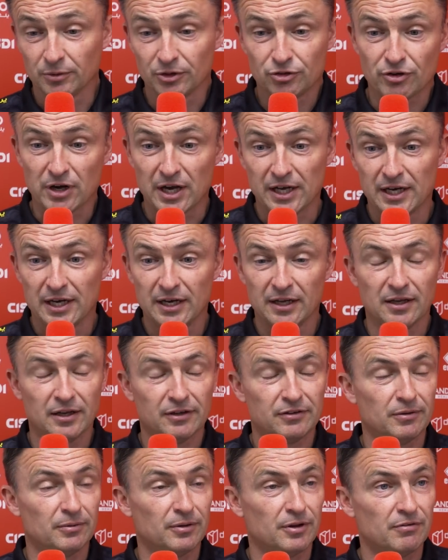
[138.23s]
We try and
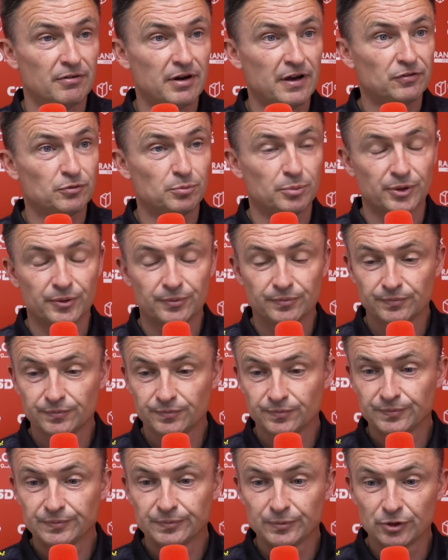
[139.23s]
highlight it with the refs, but
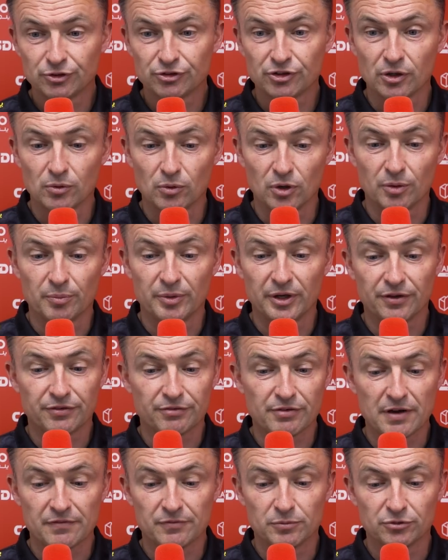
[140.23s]
we still want to be a
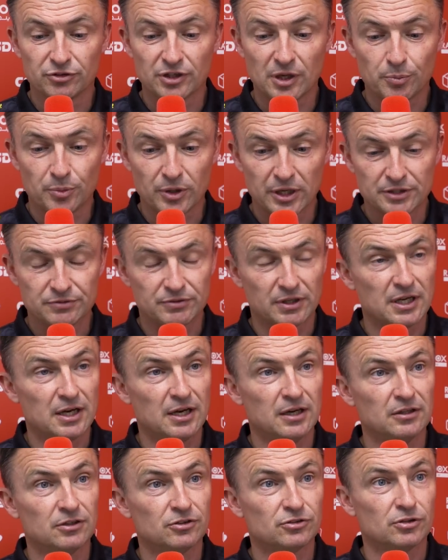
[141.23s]
threat from set plays
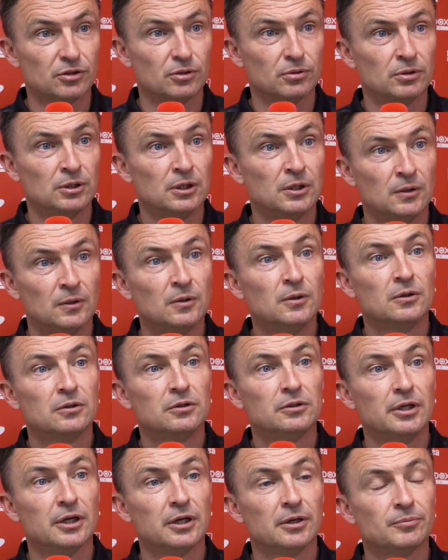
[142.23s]
regardless. So,
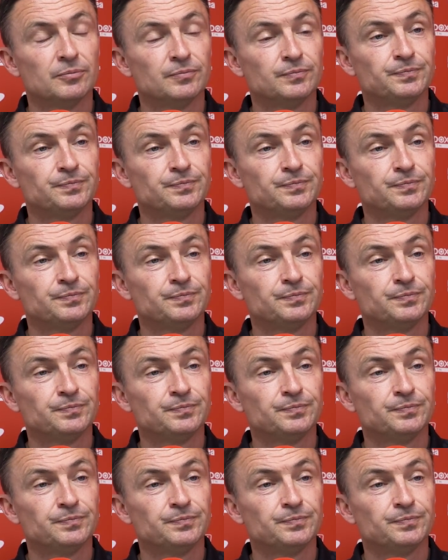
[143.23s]
yeah.